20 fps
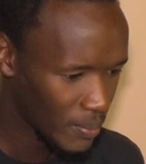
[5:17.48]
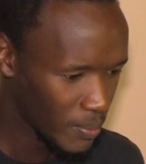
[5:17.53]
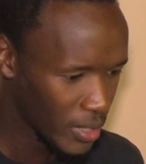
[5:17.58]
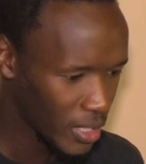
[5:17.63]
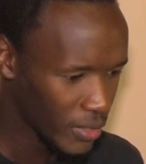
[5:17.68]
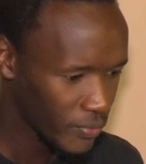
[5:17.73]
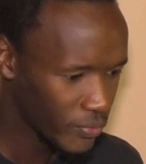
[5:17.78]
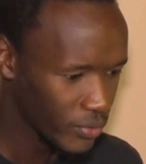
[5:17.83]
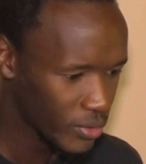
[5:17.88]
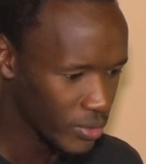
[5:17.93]

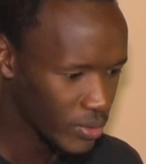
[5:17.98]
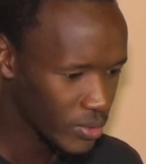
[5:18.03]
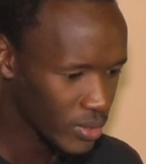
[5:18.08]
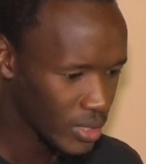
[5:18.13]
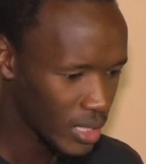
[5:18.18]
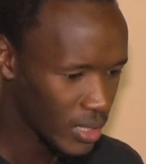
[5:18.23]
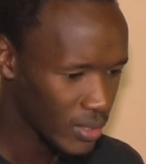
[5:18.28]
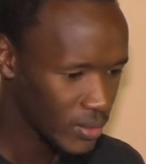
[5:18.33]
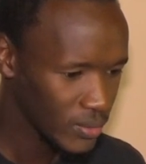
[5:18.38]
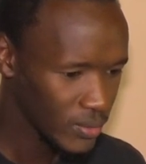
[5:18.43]
play for you
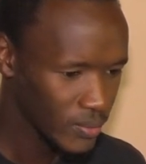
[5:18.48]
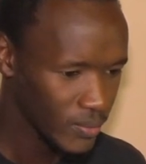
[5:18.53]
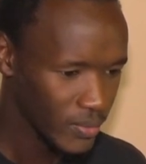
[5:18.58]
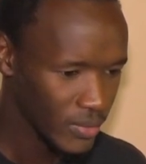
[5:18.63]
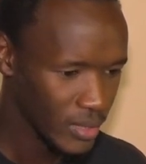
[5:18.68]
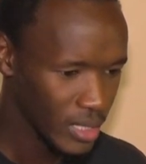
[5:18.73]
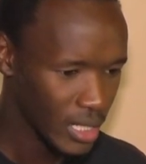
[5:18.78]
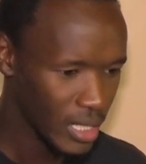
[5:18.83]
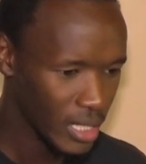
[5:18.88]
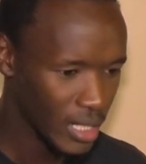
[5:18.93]
now,
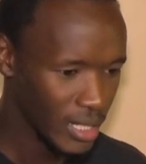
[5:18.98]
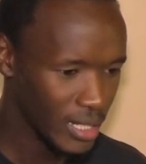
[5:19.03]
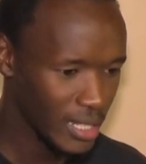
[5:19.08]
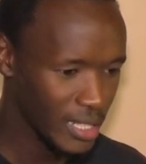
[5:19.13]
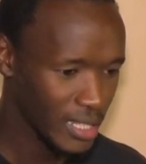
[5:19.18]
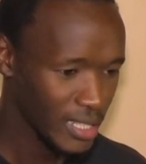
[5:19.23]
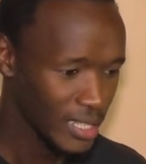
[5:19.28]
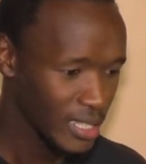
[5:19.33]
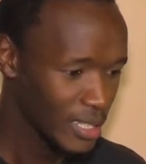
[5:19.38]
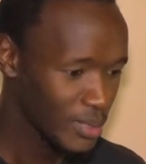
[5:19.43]

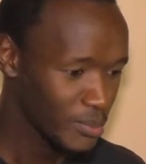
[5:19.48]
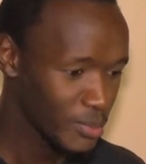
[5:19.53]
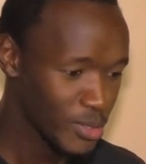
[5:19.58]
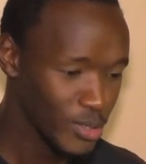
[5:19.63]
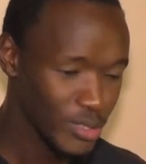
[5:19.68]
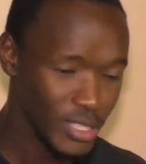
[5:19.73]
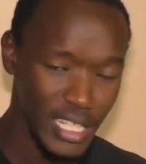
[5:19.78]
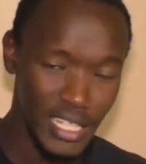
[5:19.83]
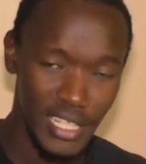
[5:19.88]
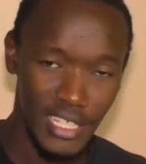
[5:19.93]

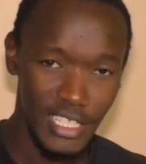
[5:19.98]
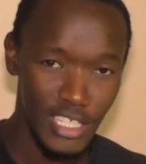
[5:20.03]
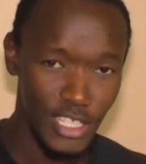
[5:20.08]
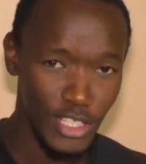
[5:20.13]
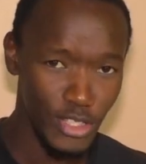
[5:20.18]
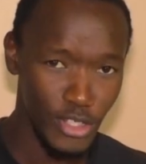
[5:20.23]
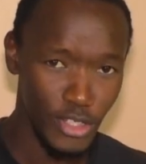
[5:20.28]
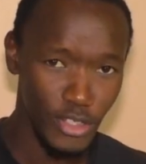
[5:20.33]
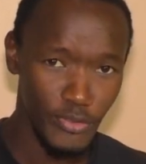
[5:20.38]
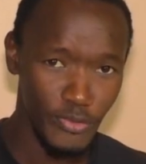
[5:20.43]
because I think
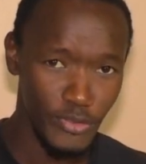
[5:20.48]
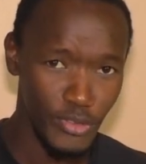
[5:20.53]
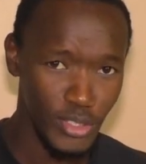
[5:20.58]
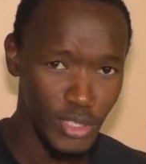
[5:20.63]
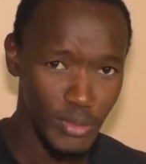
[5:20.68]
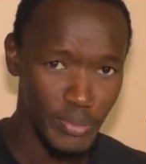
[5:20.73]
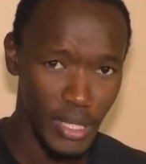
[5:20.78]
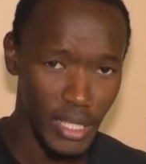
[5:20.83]
she's confused,